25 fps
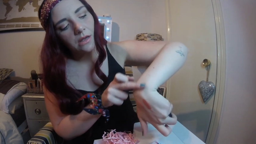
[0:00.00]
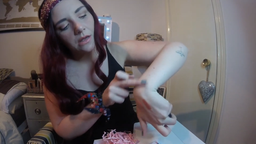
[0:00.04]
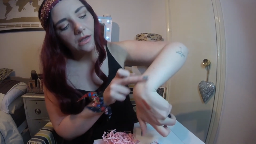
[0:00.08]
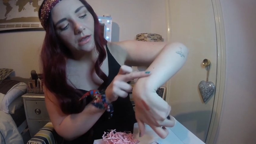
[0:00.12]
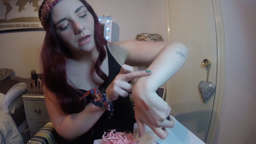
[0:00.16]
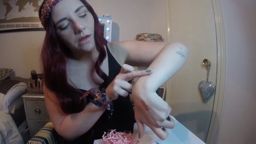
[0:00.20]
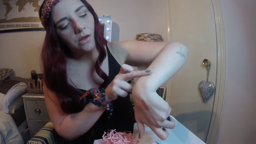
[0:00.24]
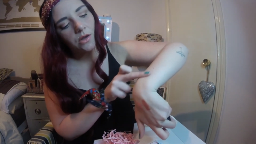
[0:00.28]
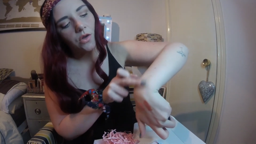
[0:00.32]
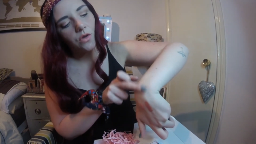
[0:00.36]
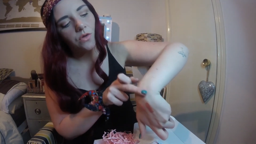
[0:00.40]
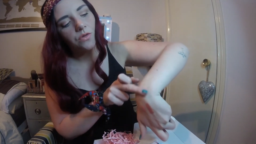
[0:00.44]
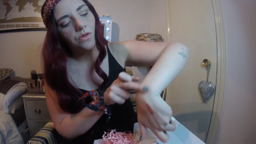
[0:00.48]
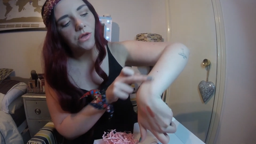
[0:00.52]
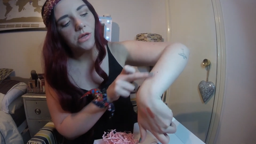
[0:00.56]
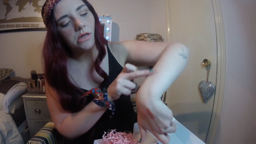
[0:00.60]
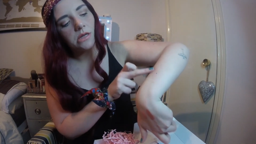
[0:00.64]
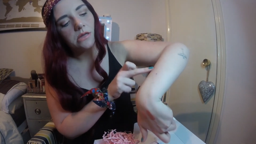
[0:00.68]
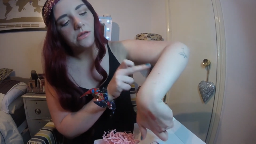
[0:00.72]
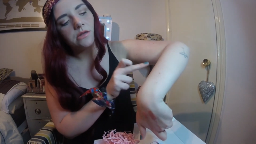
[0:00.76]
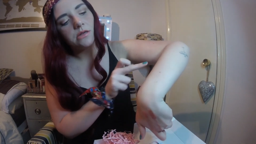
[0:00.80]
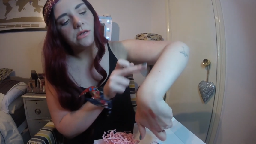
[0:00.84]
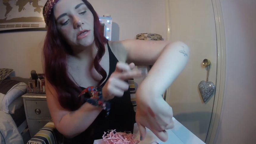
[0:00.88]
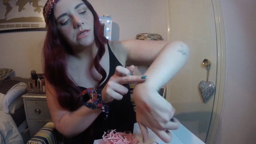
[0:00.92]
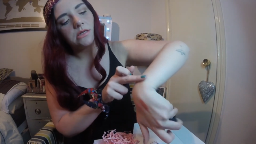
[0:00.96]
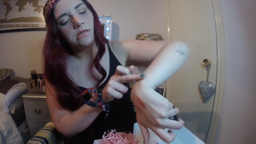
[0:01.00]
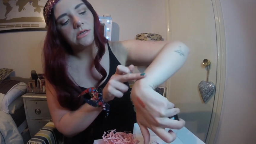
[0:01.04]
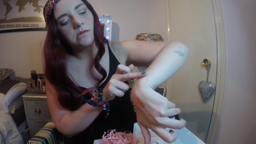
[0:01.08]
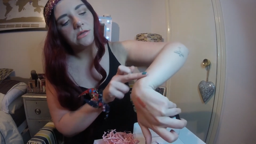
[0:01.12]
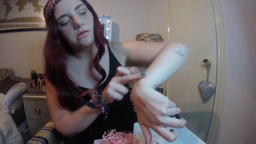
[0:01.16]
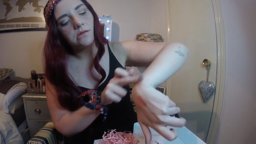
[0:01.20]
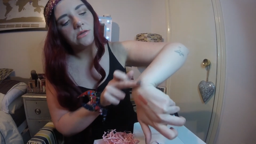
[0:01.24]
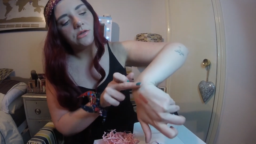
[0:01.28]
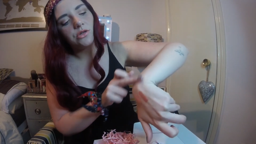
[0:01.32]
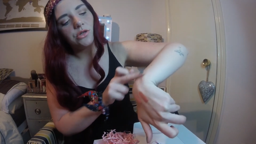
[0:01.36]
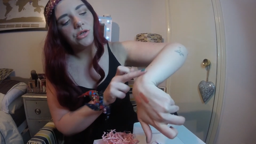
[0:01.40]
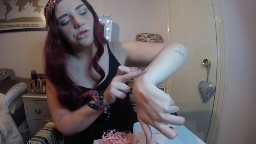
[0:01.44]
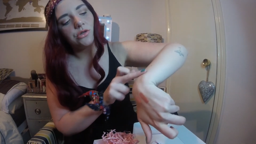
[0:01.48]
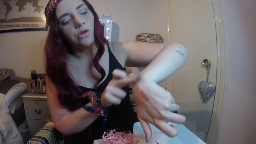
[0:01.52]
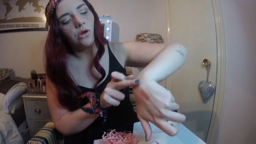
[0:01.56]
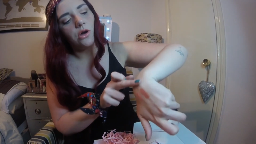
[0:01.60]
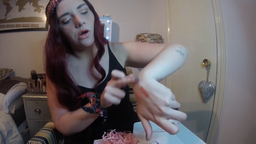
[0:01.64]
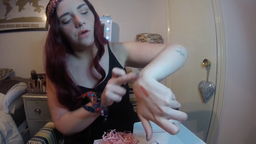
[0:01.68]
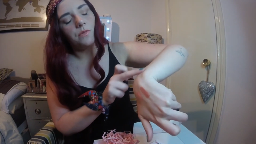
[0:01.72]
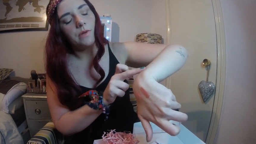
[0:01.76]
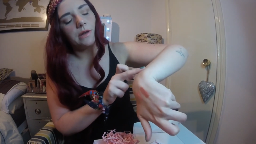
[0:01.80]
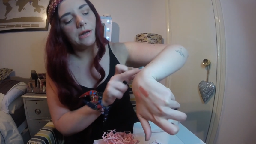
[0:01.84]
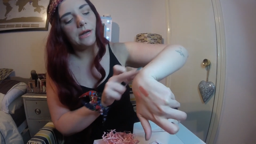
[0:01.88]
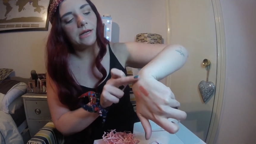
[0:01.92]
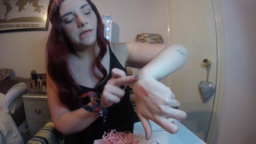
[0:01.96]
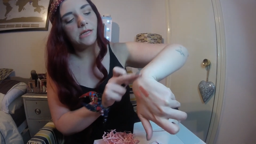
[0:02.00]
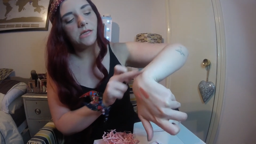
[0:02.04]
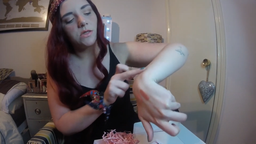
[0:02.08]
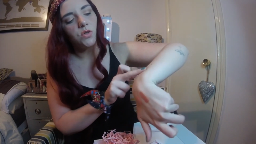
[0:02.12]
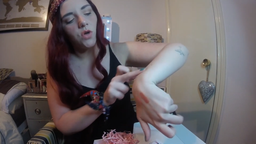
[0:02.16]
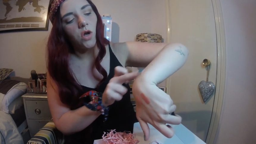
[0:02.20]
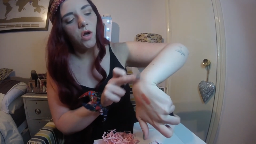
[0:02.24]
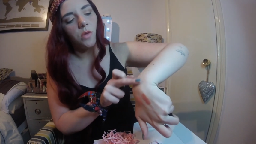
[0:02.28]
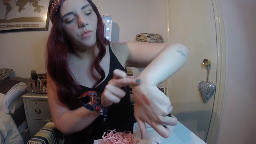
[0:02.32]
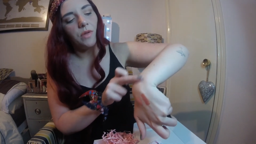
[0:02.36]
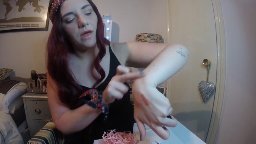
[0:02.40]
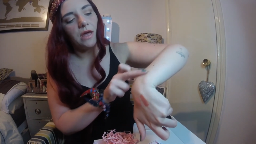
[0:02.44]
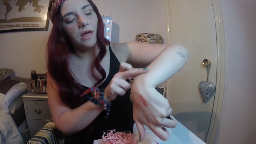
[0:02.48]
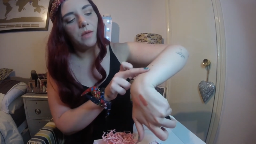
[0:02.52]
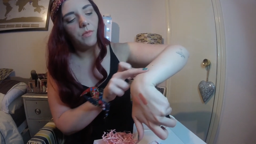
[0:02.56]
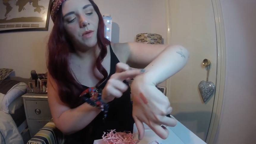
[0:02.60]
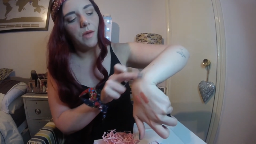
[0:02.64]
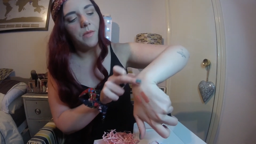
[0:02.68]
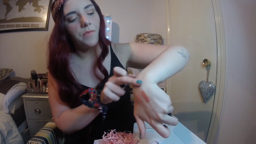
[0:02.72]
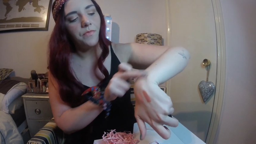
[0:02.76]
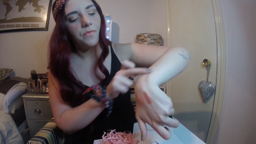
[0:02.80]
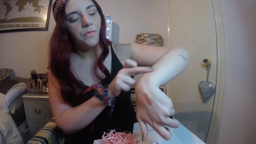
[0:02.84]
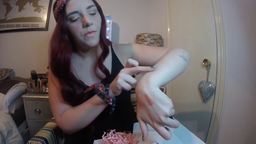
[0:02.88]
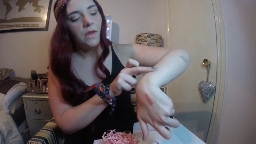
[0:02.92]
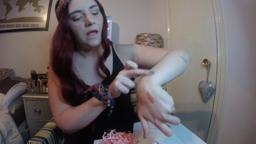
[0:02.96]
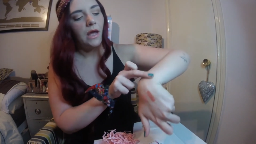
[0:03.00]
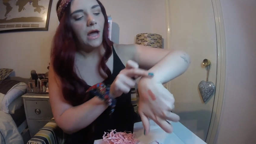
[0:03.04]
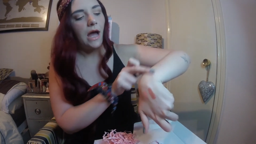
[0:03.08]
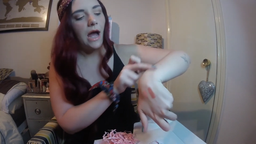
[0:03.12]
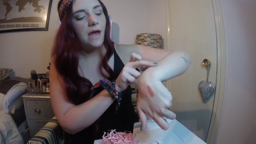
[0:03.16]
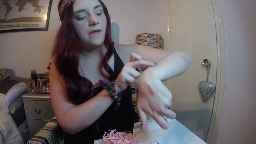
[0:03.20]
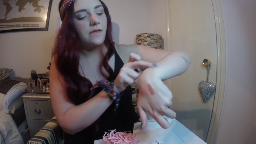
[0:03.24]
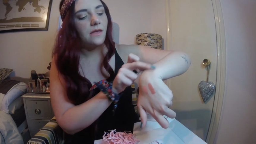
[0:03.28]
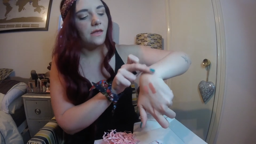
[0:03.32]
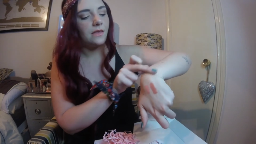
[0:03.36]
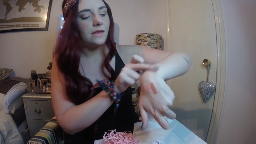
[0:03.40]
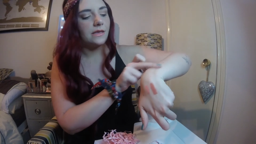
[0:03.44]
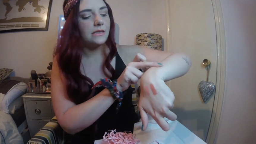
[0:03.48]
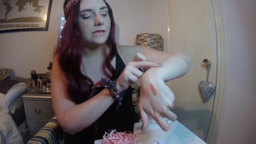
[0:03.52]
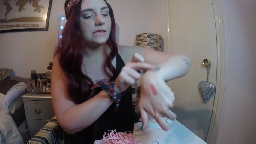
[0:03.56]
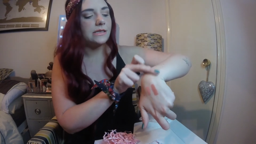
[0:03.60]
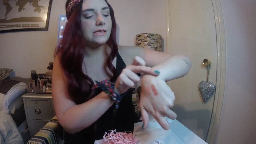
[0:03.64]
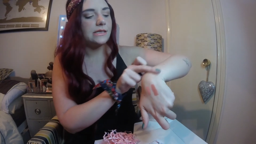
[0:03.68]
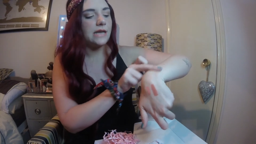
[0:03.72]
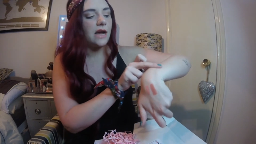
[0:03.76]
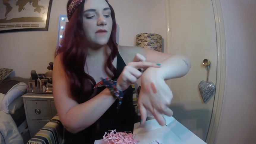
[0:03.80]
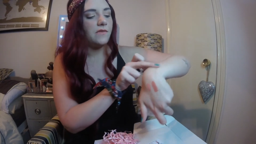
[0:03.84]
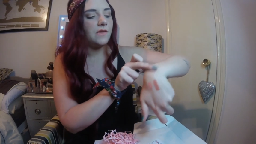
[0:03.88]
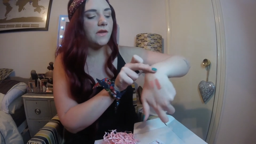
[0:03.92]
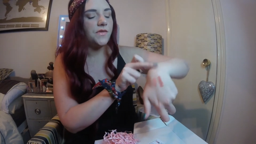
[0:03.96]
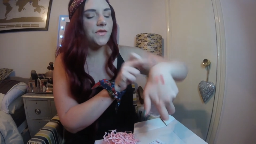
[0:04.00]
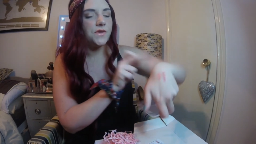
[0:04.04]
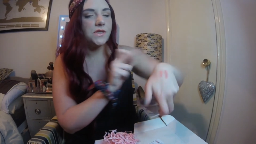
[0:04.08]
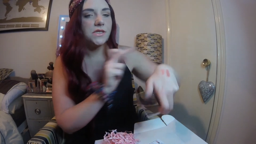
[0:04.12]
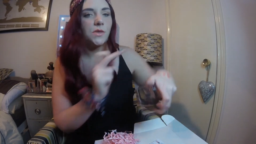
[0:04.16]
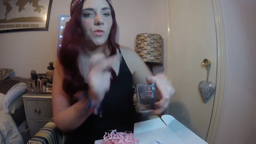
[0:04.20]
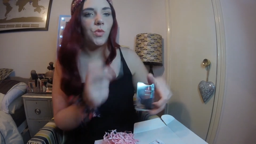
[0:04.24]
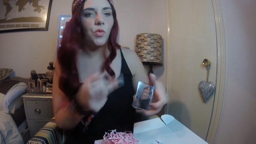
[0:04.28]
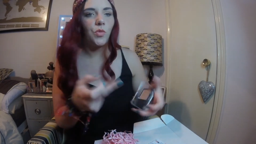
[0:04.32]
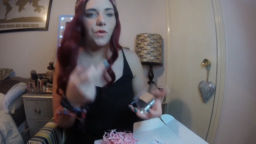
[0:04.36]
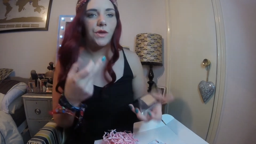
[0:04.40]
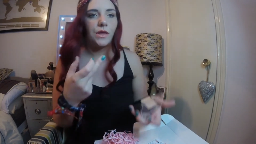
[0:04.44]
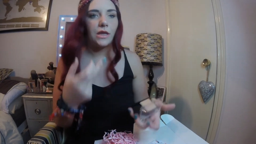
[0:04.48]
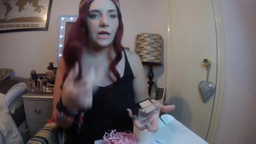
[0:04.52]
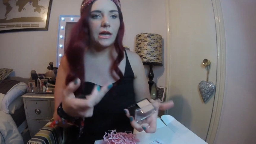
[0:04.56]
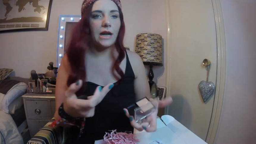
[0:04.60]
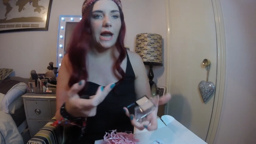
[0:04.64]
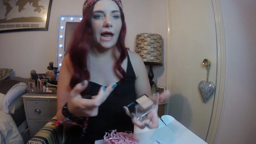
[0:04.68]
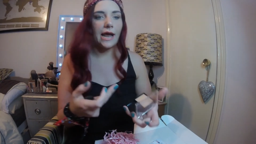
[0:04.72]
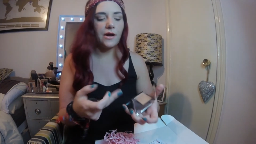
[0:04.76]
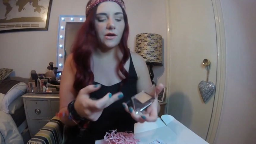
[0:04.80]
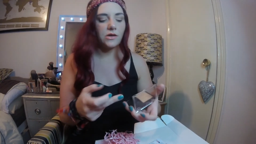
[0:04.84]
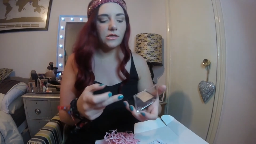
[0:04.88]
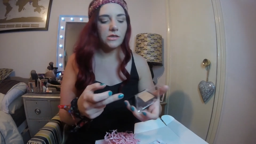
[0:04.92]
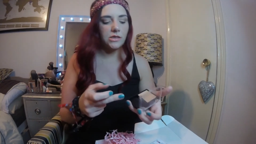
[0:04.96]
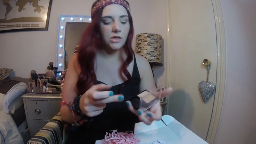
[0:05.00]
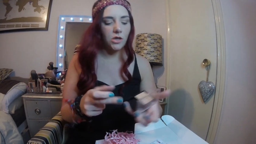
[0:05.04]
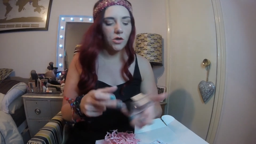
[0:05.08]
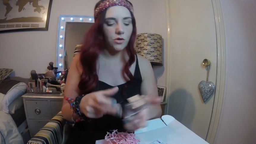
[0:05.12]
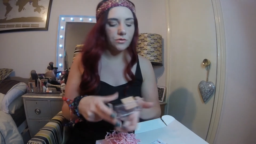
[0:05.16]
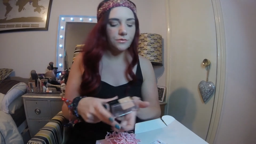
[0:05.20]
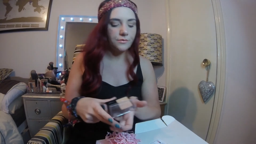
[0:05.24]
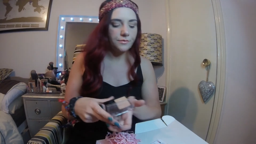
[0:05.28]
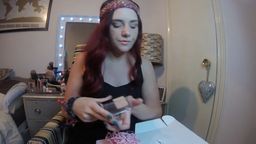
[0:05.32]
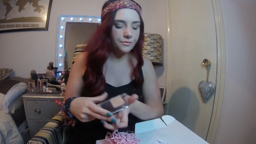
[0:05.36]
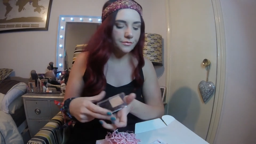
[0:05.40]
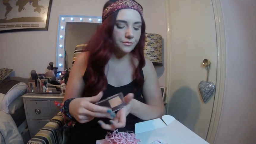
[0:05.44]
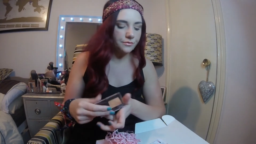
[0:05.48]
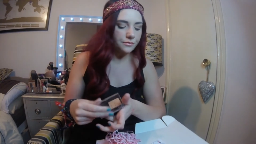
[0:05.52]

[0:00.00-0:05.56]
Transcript: you know, there's not really a strong pigment. I think this is definitely for someone with a lighter tone.